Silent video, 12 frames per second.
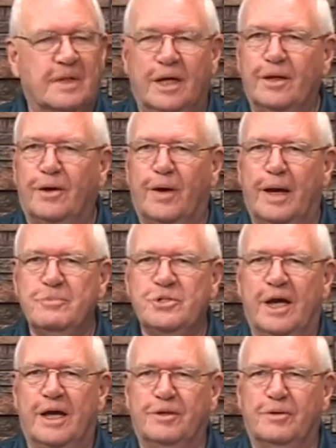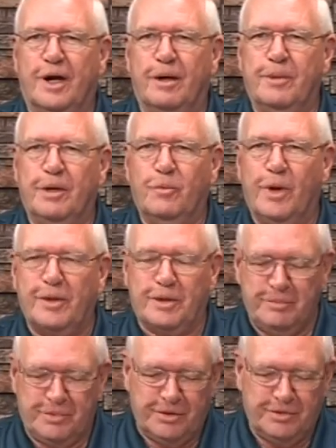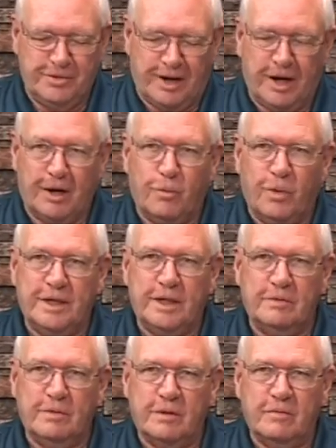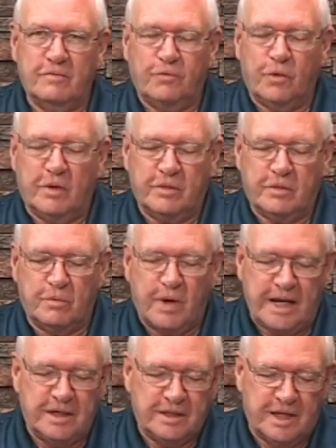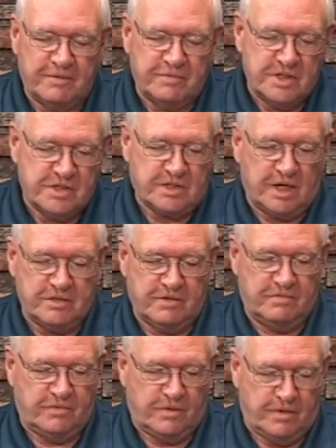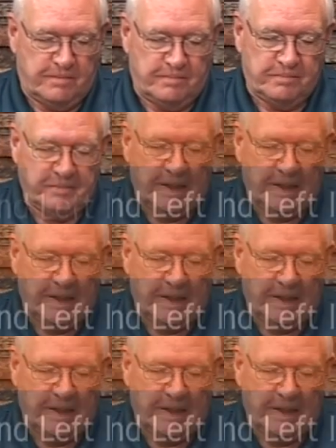Hello, I'm John Grom, and welcome to our 104th Right and Left Discussion Forum.